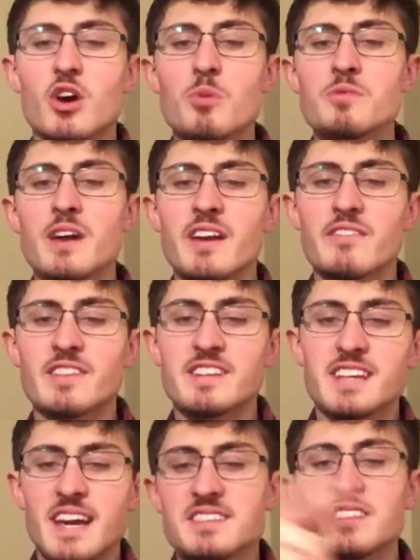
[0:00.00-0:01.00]
hope you had a
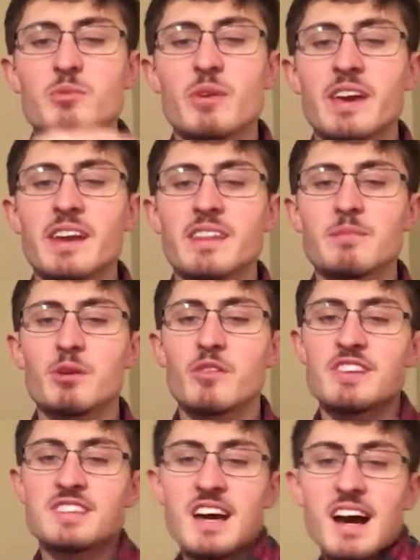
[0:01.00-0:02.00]
fantastic weekend at the
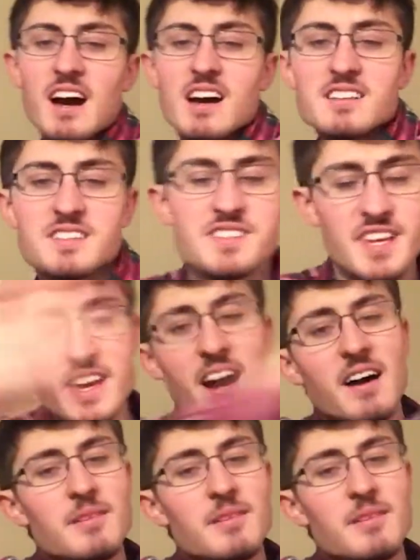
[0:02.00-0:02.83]
movies. See ya!